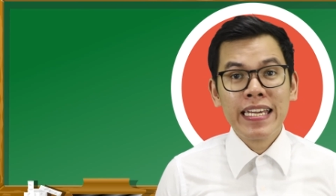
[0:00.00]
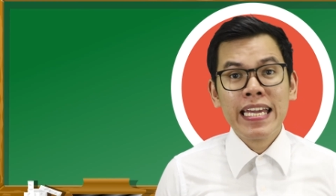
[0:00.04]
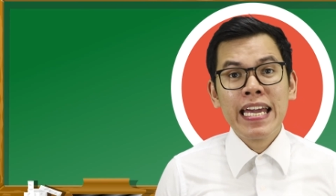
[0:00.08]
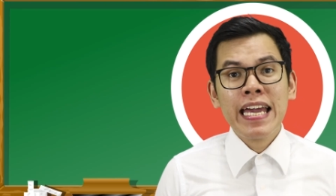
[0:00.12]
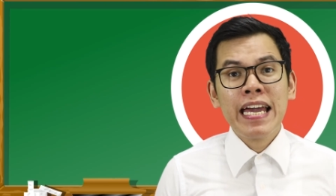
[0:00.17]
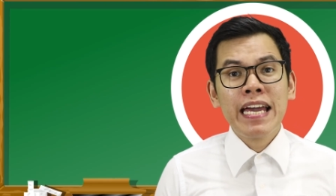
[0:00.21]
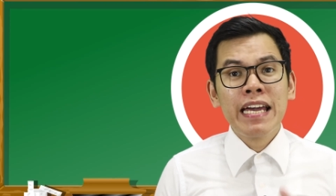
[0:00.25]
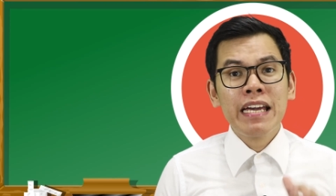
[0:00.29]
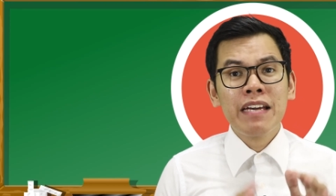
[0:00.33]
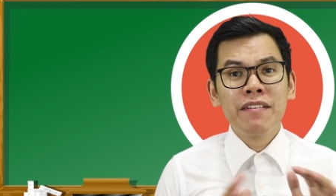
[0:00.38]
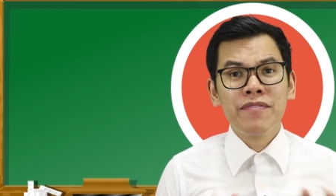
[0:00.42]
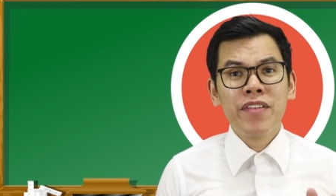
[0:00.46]

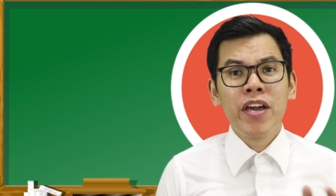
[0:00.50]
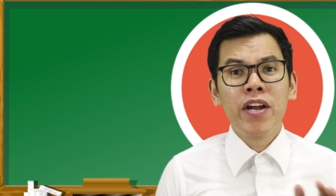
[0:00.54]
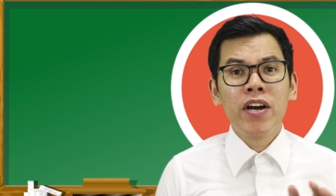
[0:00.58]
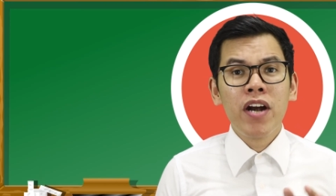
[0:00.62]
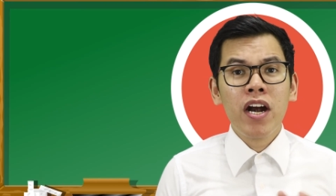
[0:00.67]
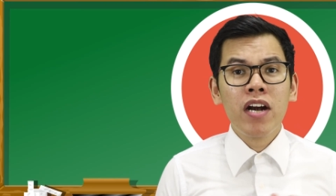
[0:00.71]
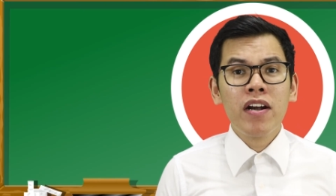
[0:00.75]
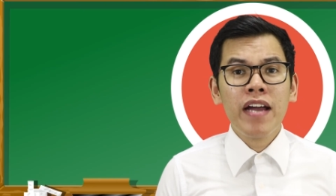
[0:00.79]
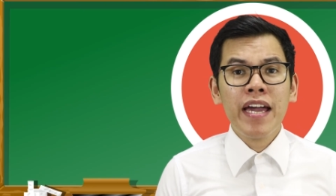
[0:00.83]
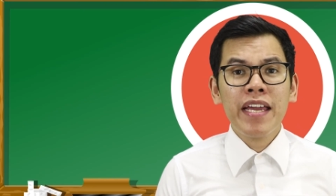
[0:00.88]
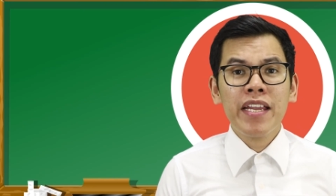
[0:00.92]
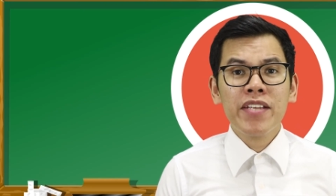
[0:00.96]
If there are
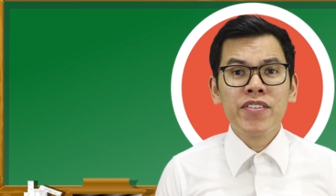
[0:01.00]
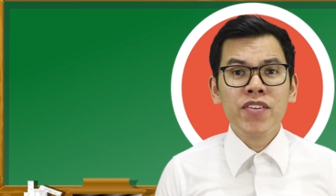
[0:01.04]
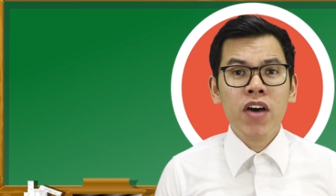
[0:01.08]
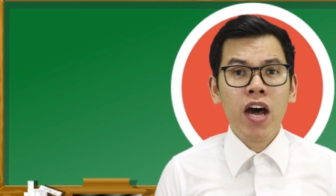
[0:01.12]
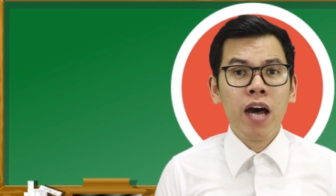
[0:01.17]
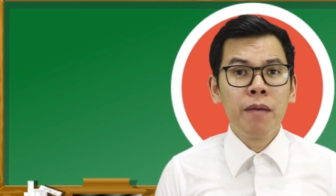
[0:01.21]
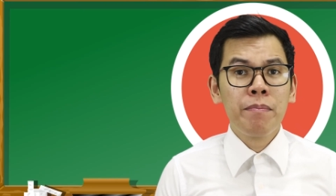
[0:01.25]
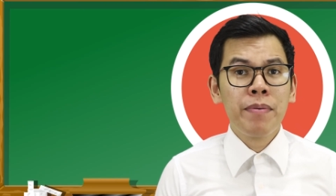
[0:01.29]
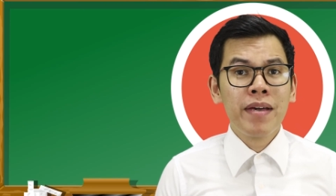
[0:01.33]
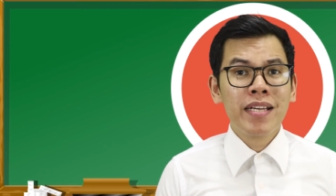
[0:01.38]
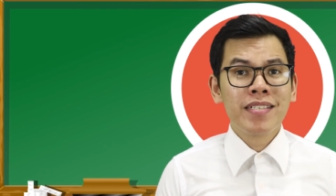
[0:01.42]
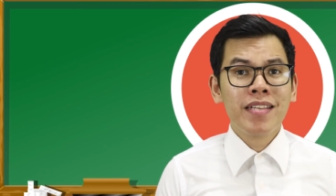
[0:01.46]
any
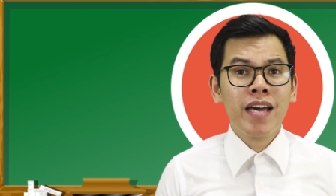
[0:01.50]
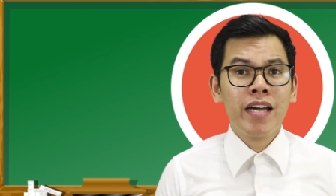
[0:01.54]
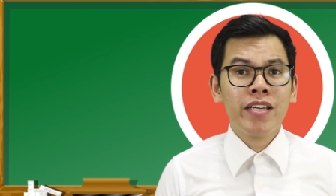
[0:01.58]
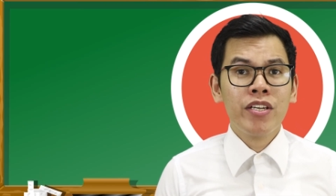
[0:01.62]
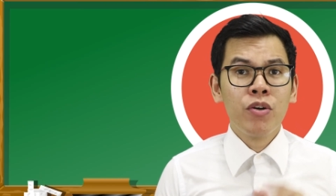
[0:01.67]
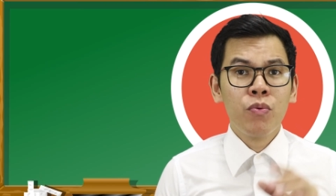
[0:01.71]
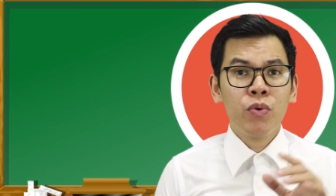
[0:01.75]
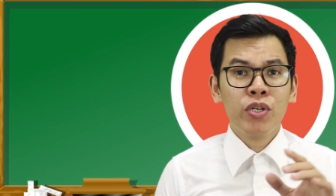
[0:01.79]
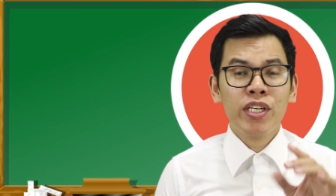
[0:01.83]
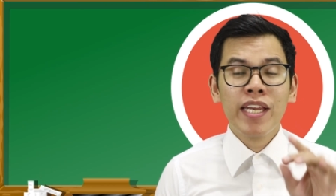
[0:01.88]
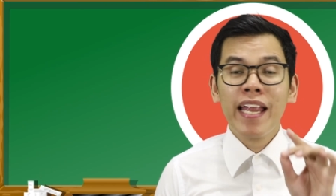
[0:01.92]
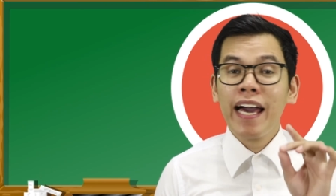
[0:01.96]
topics that you would
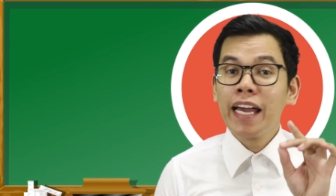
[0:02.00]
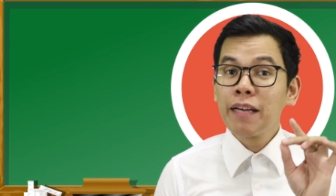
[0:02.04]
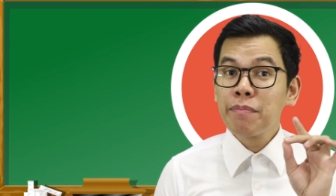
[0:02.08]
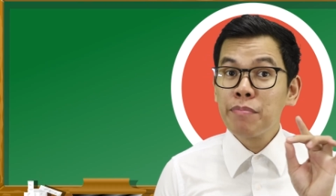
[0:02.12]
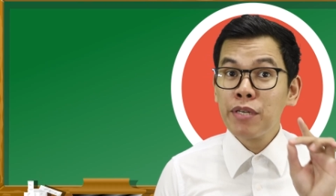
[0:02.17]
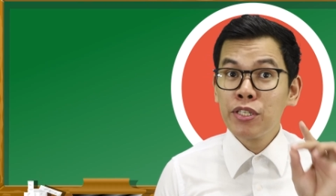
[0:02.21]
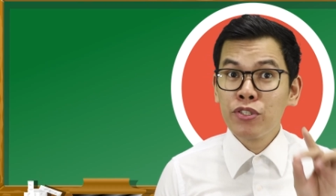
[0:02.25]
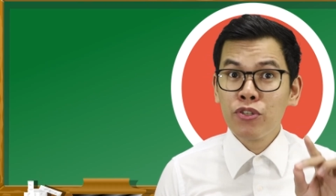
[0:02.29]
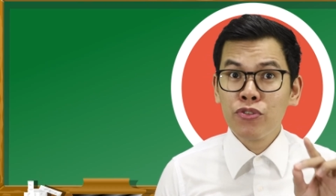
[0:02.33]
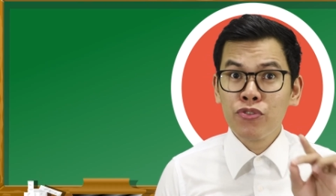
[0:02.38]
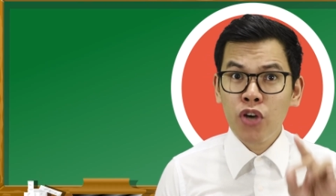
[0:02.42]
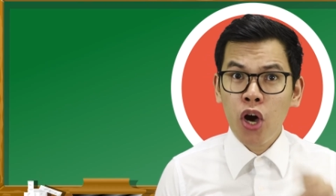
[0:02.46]
like me to
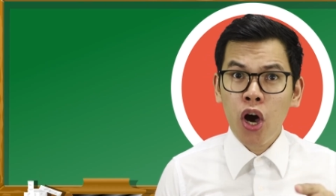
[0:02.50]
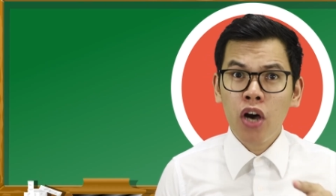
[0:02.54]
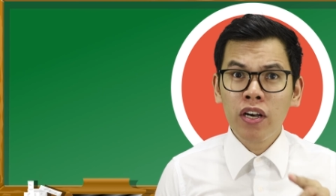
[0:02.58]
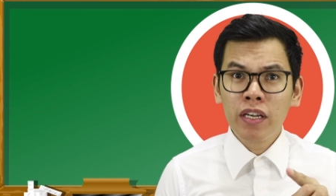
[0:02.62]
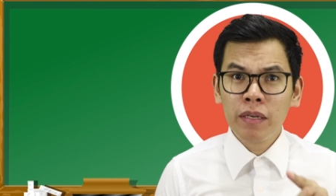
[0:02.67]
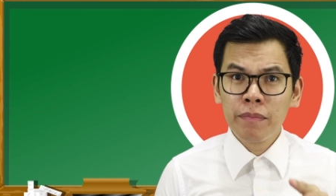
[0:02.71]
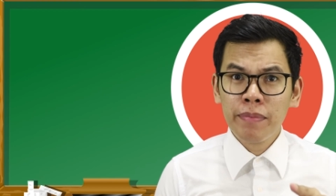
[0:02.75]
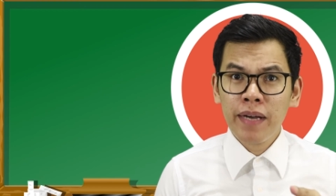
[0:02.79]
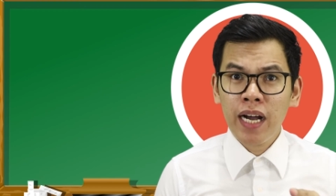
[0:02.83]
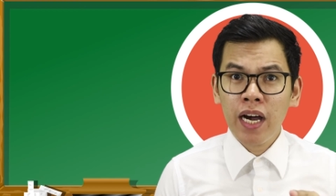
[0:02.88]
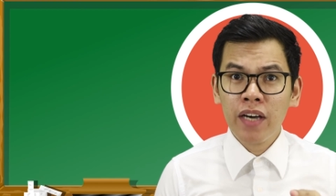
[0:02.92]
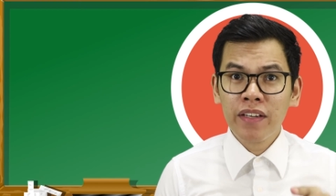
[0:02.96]
talk
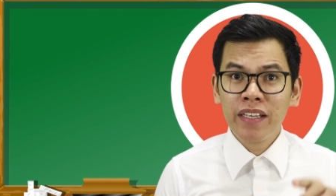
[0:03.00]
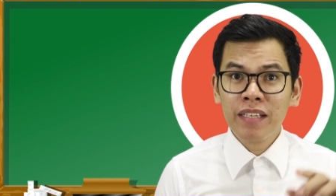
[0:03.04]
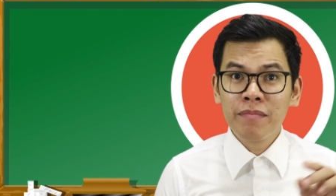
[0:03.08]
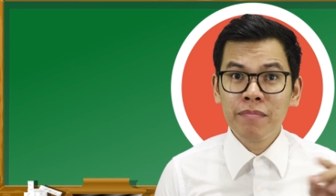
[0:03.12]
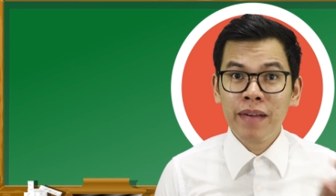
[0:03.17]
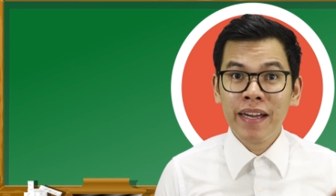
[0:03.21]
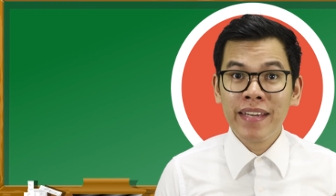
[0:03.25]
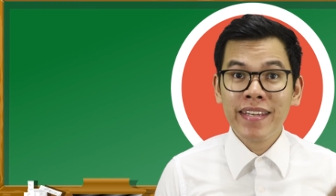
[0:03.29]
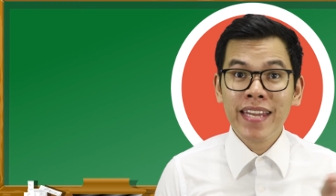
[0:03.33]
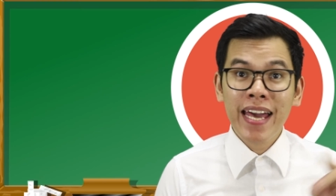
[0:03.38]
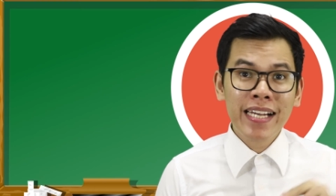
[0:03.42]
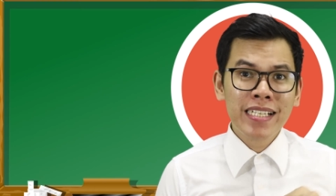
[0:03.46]
about in my
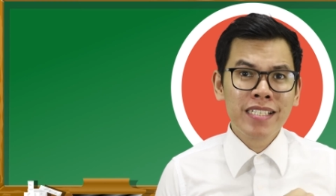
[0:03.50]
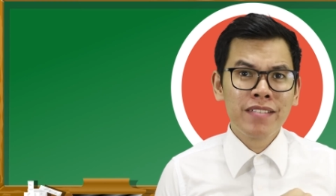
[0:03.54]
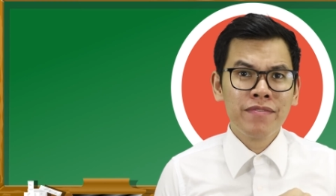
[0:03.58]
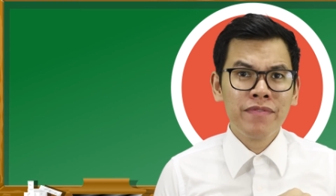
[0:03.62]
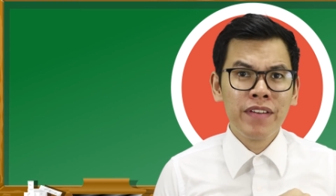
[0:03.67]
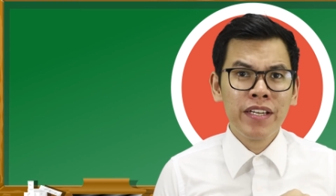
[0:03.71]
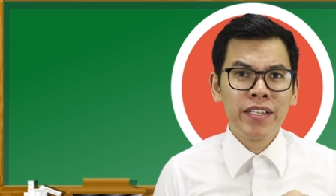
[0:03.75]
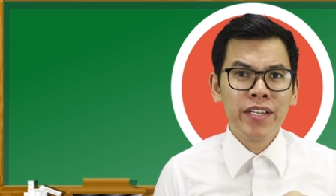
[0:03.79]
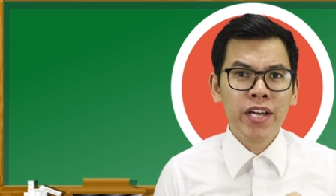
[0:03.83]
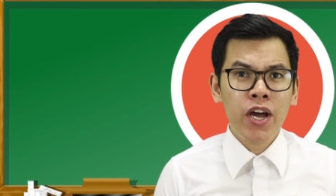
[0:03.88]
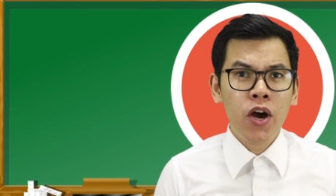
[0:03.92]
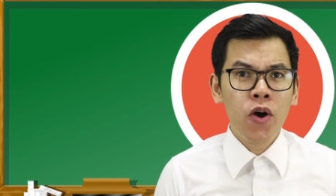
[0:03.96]
next
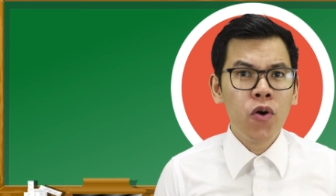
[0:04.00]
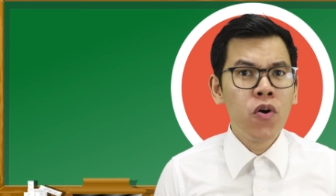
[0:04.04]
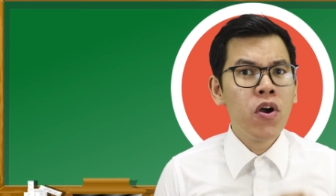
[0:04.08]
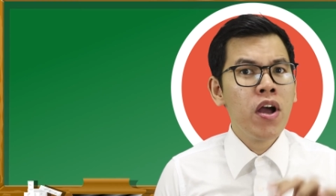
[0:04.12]
video,